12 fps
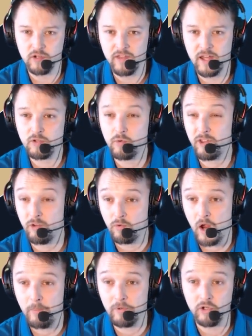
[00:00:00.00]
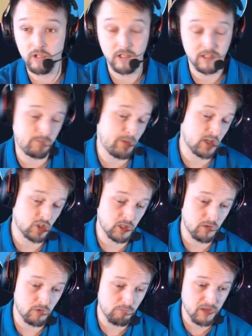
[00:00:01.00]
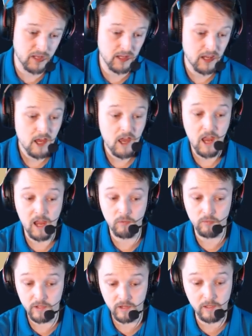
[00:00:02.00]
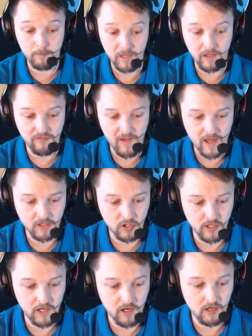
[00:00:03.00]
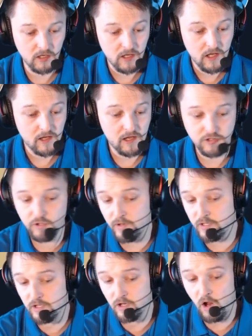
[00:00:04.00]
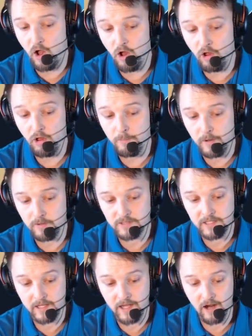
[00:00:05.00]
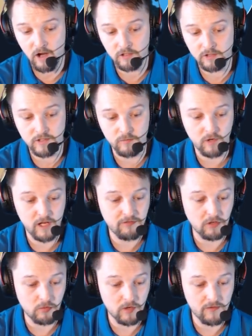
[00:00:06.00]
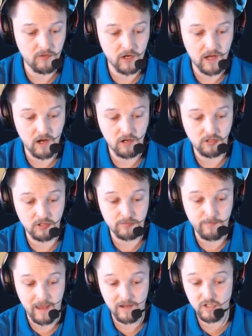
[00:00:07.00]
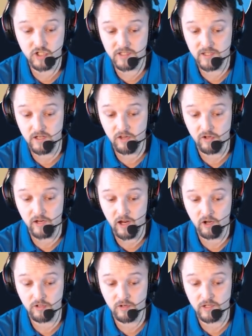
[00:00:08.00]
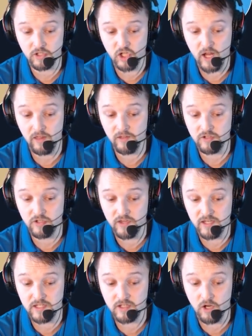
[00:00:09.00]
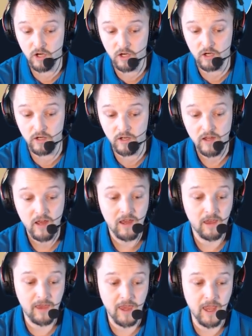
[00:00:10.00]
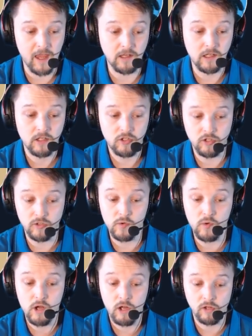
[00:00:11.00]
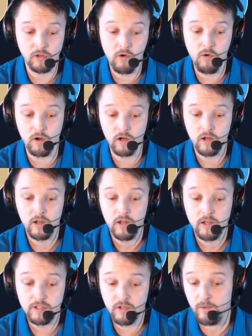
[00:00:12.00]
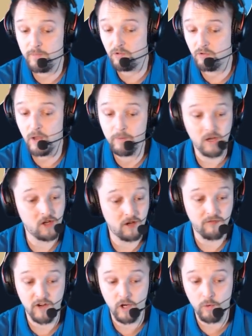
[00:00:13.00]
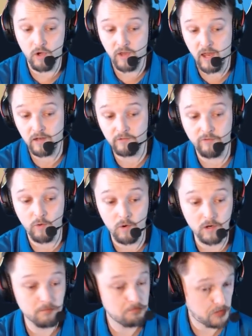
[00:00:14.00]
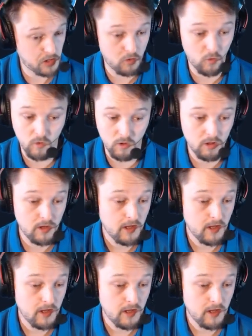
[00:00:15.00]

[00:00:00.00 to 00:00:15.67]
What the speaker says: And that's where the Robin Hood especially would be a really big factor here, because you exert all opposing characters, and whenever one of your characters banishes another character in a challenge this turn, gain 2 lore. So I mean, Robin Hood could very well gain 4. Cool.